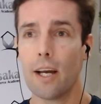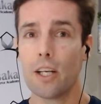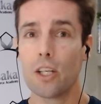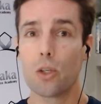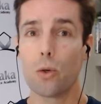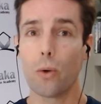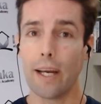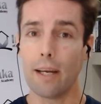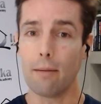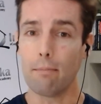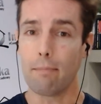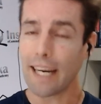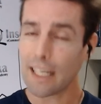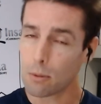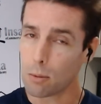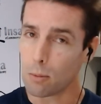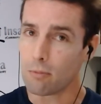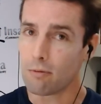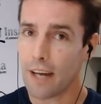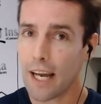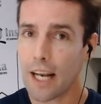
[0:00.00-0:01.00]
to a
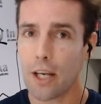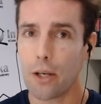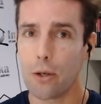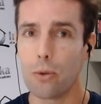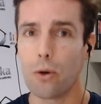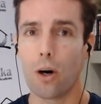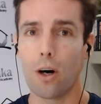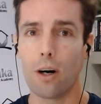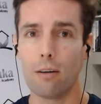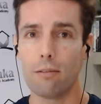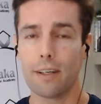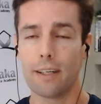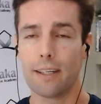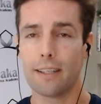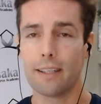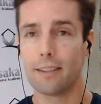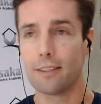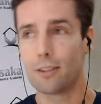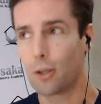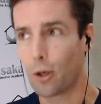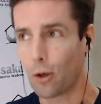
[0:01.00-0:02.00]
maximum value of
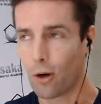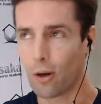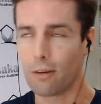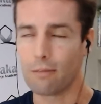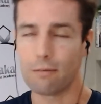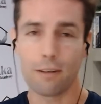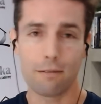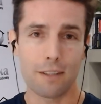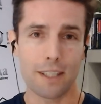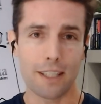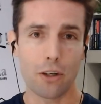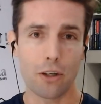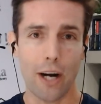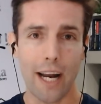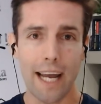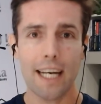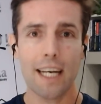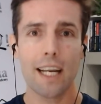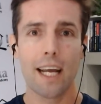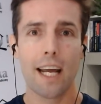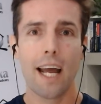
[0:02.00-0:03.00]
a total of 50
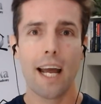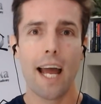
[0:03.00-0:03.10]
grand,